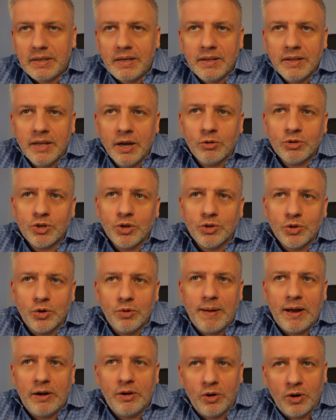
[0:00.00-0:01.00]
they also talk
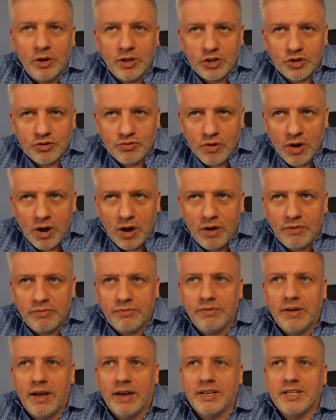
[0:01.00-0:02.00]
about knowledge
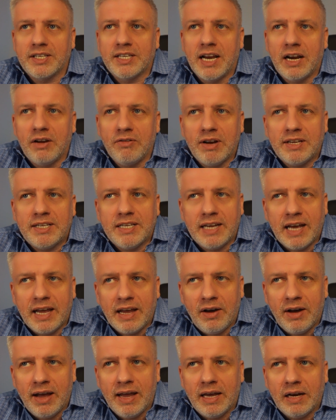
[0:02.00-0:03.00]
graph, accelerated
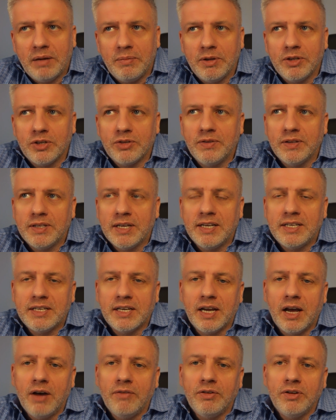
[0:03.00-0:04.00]
AI elements for data
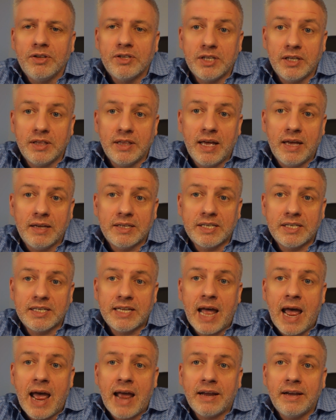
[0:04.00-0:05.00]
governance in their
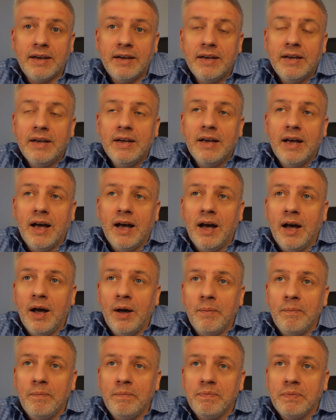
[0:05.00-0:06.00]
stack.
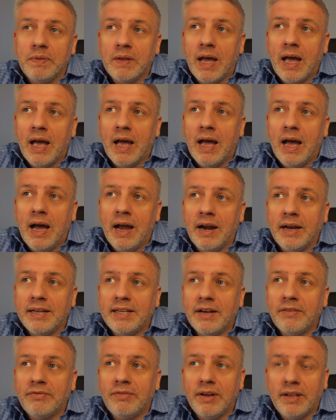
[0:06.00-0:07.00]
And I
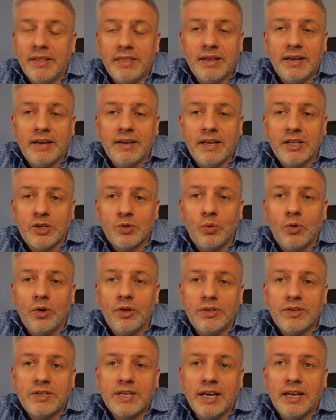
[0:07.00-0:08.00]
definitely think it's
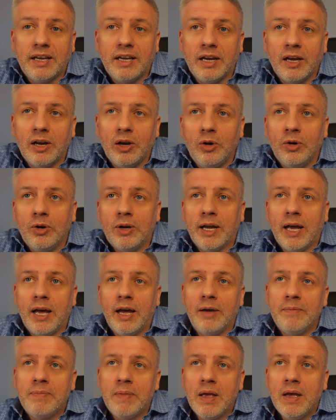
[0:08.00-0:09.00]
worth taking a look
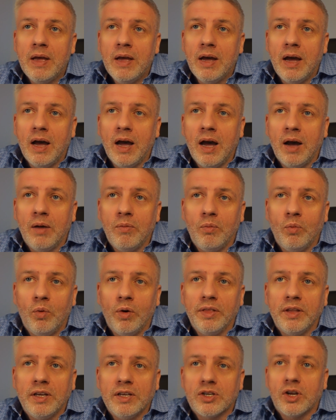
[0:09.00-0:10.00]
at
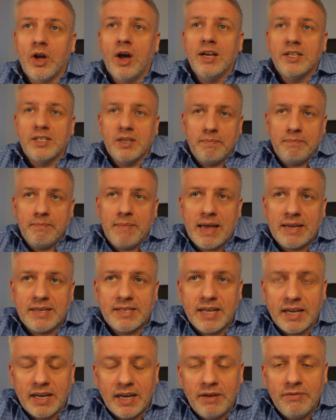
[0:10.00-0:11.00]
what these guys at
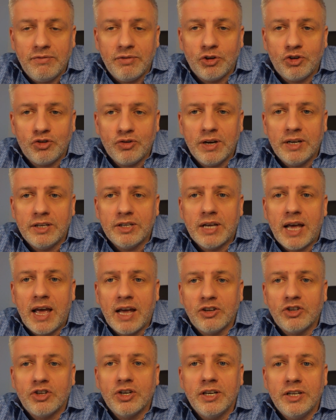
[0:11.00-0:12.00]
Mastech InfoTrellis
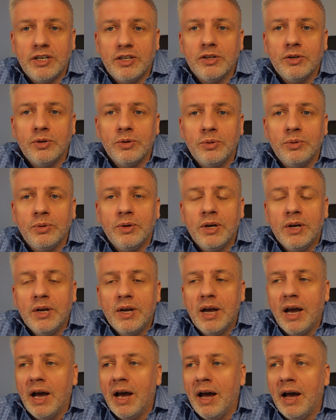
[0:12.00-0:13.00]
actually do.
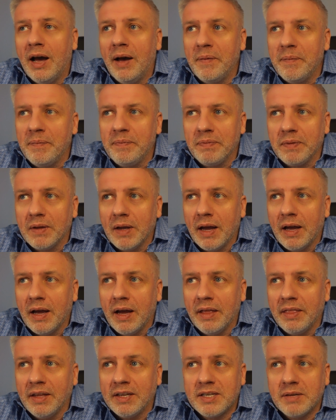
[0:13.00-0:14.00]

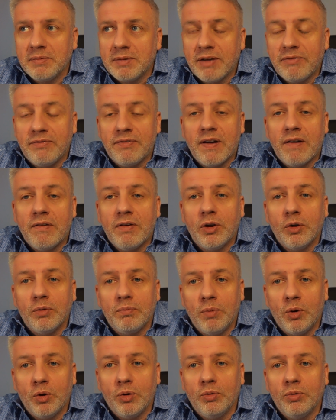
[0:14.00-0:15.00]
They seem to have very
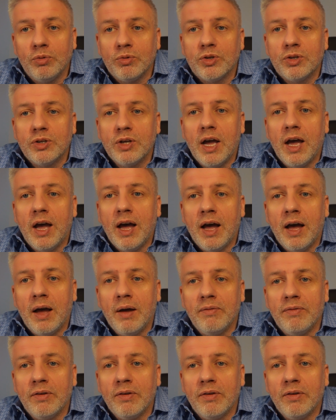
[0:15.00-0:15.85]
good models for